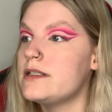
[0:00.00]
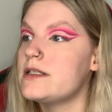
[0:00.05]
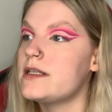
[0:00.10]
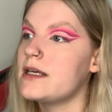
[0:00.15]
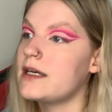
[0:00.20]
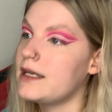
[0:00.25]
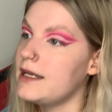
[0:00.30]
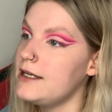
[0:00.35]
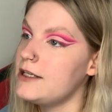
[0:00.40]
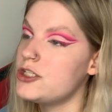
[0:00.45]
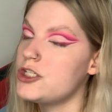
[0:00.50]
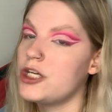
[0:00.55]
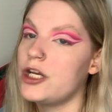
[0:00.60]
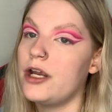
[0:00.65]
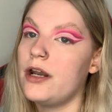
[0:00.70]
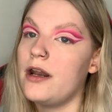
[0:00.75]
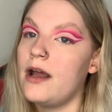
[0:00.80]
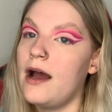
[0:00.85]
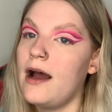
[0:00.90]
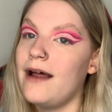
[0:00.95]
into the
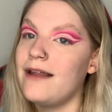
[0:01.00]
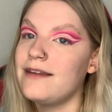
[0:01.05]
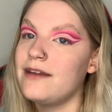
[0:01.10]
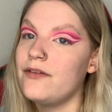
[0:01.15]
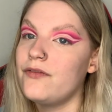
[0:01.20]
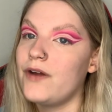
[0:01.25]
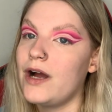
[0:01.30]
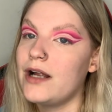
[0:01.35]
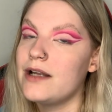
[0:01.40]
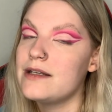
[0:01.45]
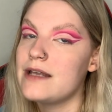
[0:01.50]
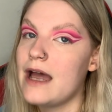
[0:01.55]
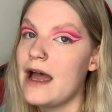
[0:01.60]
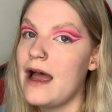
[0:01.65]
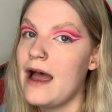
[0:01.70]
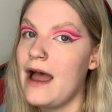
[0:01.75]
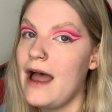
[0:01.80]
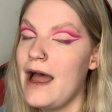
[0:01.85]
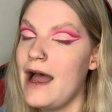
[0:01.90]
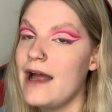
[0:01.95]
kitchen and they find
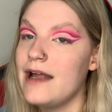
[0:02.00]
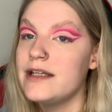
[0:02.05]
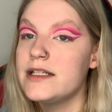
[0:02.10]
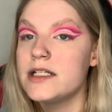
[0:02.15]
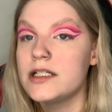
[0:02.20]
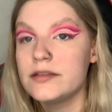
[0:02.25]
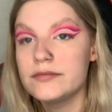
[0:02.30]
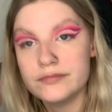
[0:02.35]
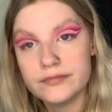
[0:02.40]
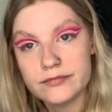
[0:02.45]
a head